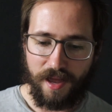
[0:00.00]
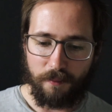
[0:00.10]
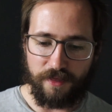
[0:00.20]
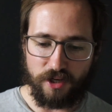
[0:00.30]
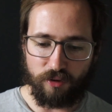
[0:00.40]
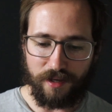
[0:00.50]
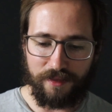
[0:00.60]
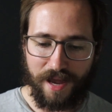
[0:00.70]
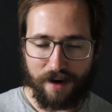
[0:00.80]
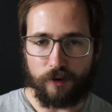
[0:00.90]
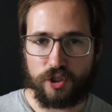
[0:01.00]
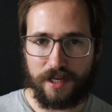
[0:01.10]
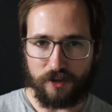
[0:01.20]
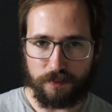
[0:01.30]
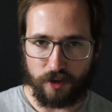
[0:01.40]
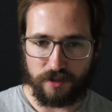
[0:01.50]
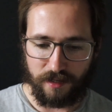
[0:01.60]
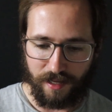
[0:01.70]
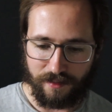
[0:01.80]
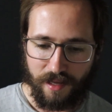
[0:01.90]
But then you look at the average
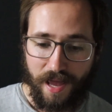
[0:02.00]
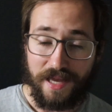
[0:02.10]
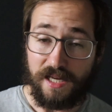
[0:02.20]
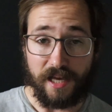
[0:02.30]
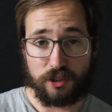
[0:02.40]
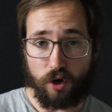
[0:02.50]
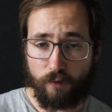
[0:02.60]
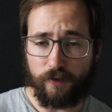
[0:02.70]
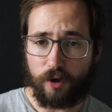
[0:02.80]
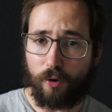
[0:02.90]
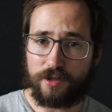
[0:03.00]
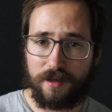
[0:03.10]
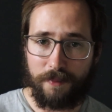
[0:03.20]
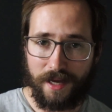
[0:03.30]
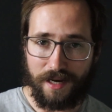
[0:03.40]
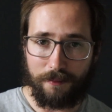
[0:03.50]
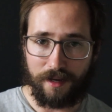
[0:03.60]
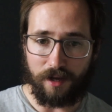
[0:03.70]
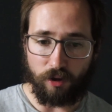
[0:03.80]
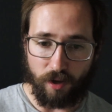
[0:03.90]
salesperson, and yes, over the course of the
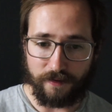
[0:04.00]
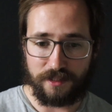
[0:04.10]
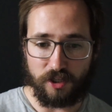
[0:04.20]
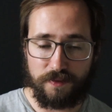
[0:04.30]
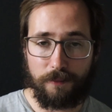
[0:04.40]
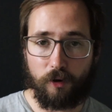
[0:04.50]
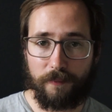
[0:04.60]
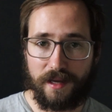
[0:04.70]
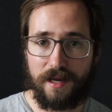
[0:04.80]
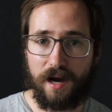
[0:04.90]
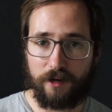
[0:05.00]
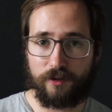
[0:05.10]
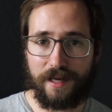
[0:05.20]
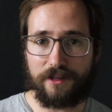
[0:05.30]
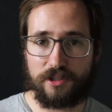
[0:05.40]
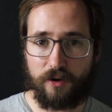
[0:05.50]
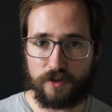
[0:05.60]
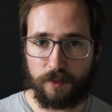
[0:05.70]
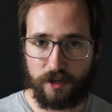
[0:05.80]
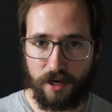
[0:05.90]
pandemic, a lot of salespeople are making
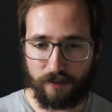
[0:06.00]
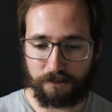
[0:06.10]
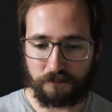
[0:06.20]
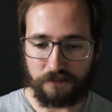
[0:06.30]
$100,000 per year,